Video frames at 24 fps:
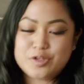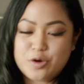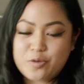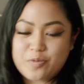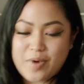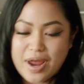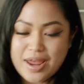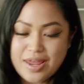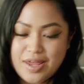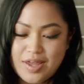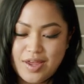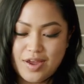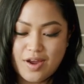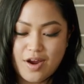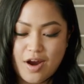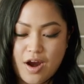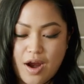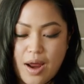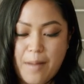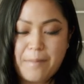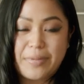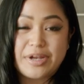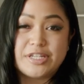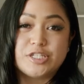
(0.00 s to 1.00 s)
So right
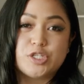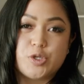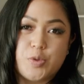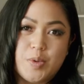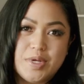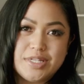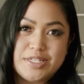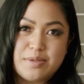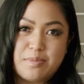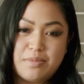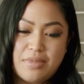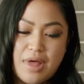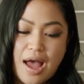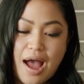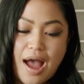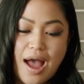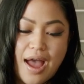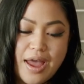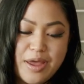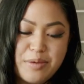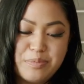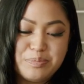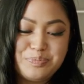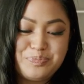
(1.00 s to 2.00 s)
here, I'm gonna squeeze some
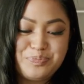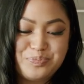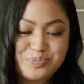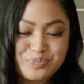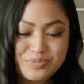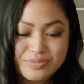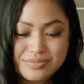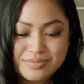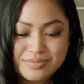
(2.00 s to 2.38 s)
lime.